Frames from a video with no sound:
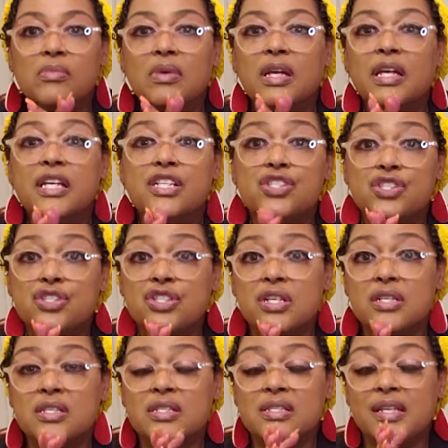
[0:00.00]
it's
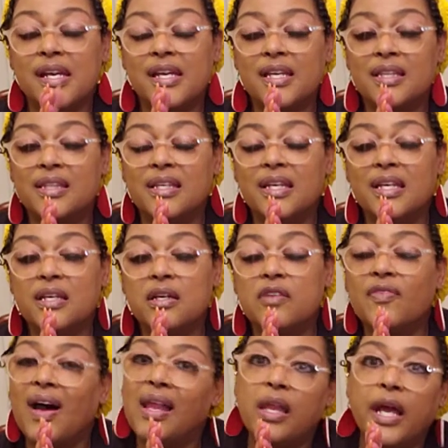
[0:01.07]
just a thing of,
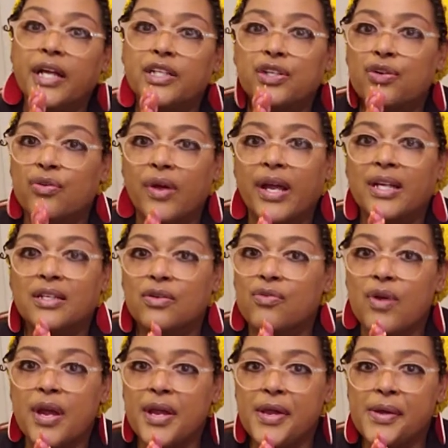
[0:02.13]
I like to crack the
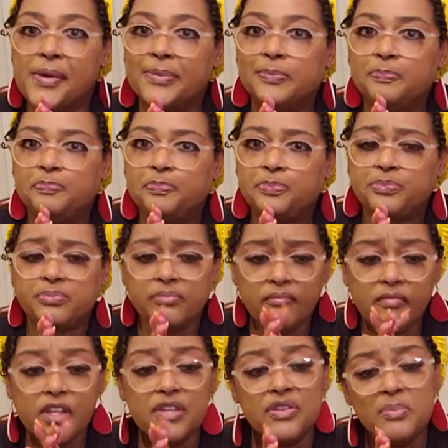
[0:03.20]
crab.
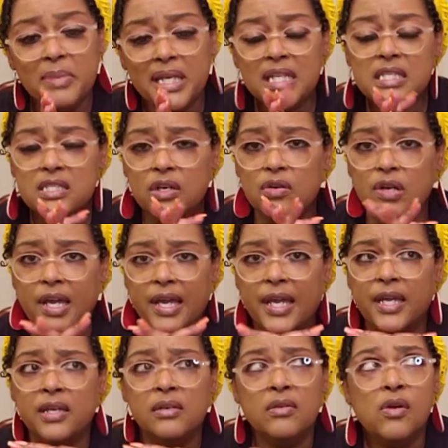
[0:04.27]
The meat is
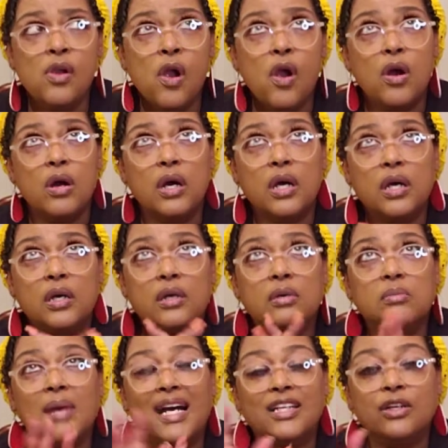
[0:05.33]
okay.
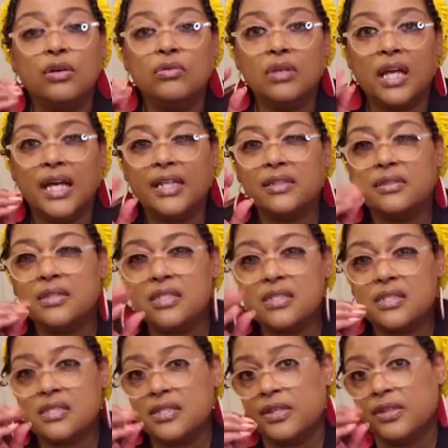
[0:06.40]
I don't like
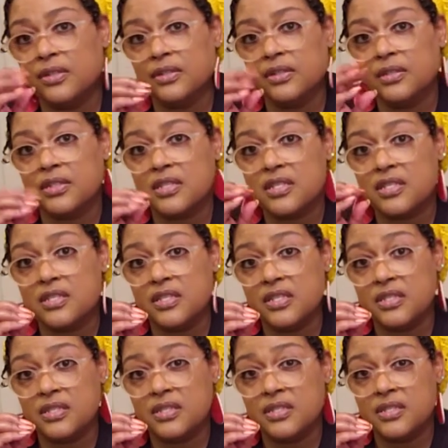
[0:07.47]
necessarily the
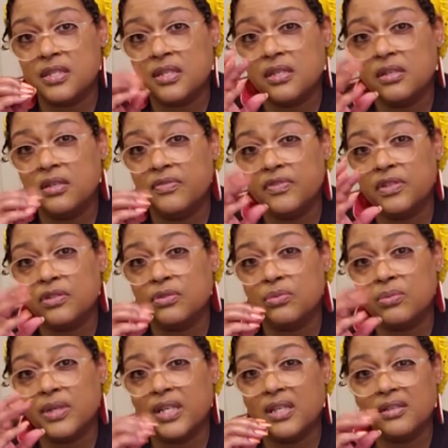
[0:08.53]
consistency of it, the
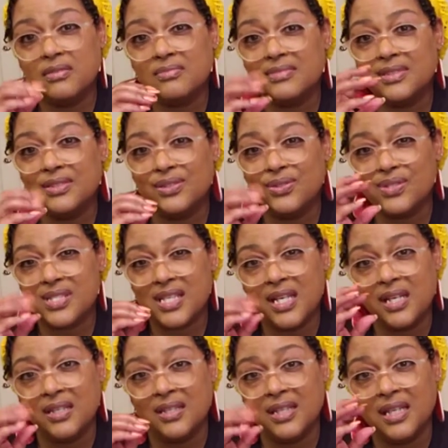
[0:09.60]
way, it's
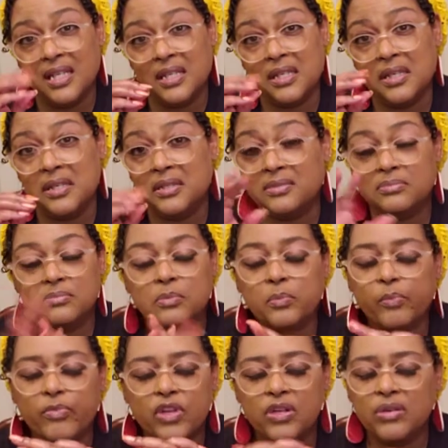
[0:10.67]
kind of like that.
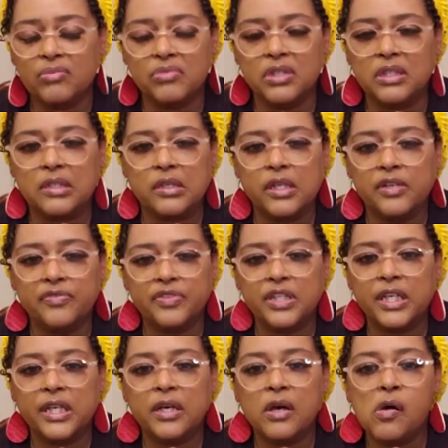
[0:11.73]
I don't really care for
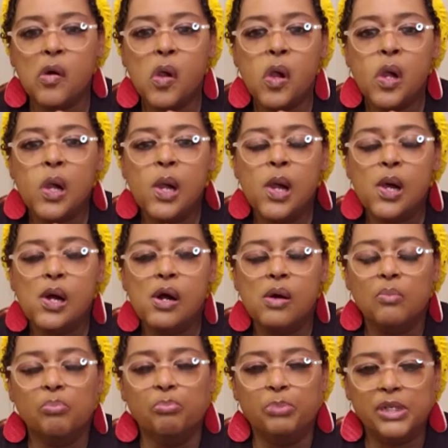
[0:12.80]
that.
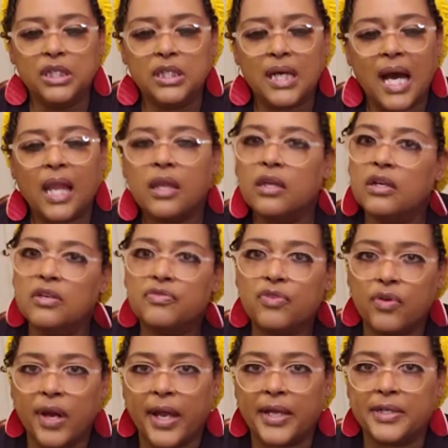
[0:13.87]
But I love
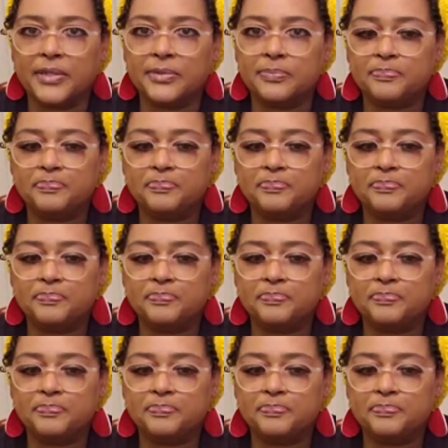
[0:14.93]
cracking them.